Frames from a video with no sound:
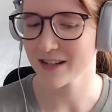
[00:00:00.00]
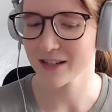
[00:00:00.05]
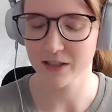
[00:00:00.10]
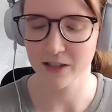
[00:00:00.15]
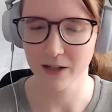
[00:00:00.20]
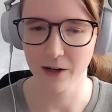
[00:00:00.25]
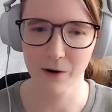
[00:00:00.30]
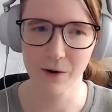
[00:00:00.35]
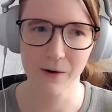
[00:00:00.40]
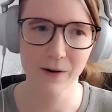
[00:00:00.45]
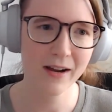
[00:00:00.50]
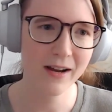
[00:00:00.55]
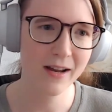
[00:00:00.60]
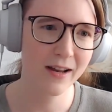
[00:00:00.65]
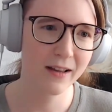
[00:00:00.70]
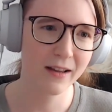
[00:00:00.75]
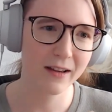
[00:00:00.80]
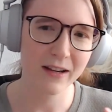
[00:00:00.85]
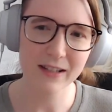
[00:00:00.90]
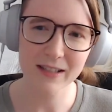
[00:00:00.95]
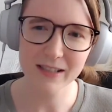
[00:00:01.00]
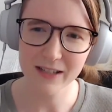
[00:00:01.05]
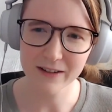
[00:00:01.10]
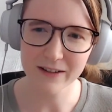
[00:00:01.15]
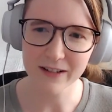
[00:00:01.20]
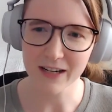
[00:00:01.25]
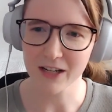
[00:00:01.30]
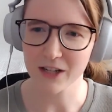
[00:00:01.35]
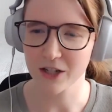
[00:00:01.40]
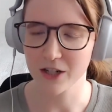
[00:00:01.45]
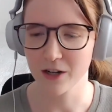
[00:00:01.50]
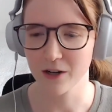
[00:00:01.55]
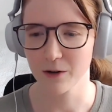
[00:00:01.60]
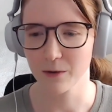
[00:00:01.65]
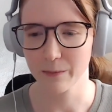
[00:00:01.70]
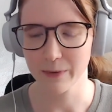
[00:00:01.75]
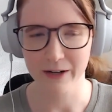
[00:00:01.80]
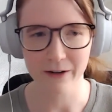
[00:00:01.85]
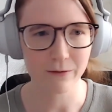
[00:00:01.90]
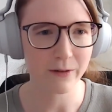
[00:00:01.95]
So it's still an issue,
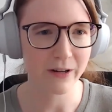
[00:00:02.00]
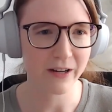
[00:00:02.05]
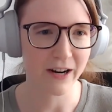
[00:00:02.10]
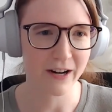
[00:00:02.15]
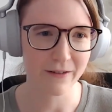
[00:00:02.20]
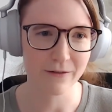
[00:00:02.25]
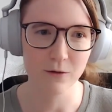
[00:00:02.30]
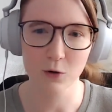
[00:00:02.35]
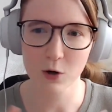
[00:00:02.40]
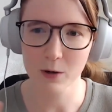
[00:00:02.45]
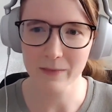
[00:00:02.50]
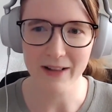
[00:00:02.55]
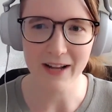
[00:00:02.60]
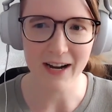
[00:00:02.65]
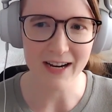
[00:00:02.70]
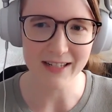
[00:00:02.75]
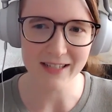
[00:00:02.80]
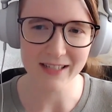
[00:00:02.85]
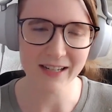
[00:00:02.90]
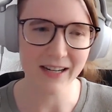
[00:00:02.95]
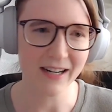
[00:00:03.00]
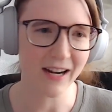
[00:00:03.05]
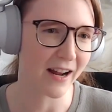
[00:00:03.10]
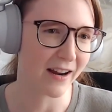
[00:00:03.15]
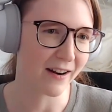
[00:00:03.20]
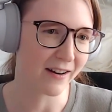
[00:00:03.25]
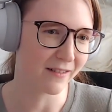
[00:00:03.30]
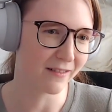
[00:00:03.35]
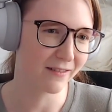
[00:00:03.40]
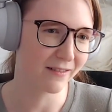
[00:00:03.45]
but if we kind of normalize it and,